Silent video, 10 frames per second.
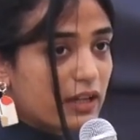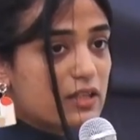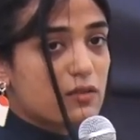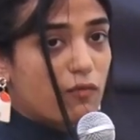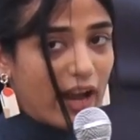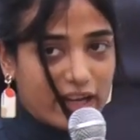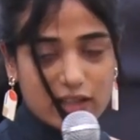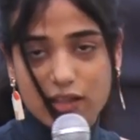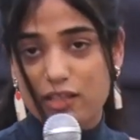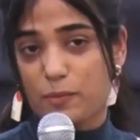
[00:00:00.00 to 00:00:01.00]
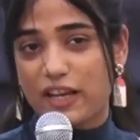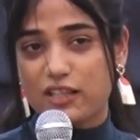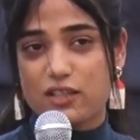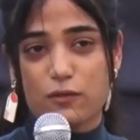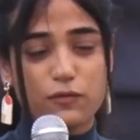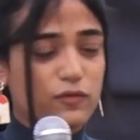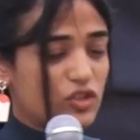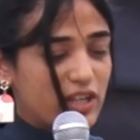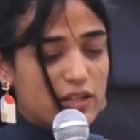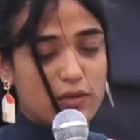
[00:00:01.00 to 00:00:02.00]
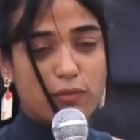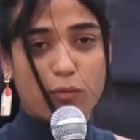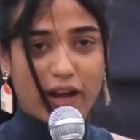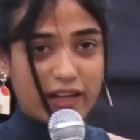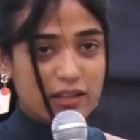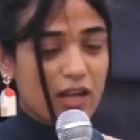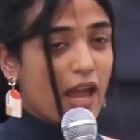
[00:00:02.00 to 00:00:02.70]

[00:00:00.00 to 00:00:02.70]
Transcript: It's white, it's paints of shades of white,